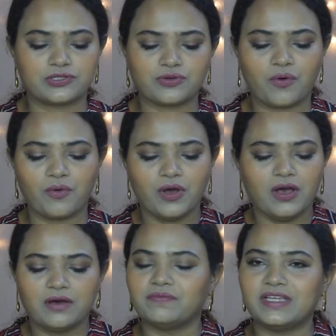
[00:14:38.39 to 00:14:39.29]
So
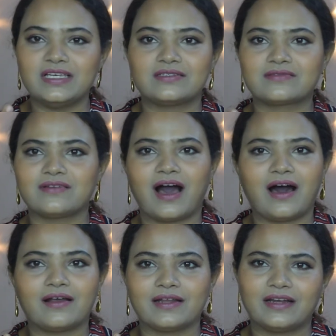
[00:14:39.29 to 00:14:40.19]
these
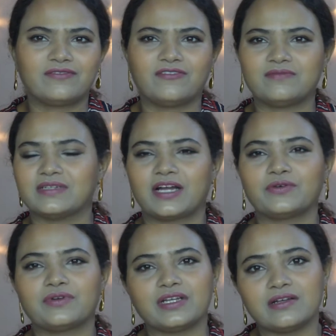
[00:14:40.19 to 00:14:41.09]
are it for me. I
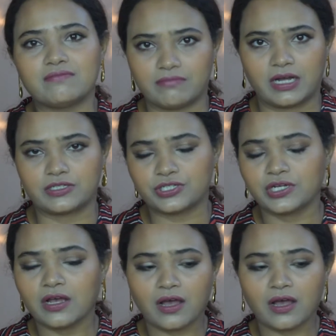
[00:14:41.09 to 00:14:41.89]
don't need much.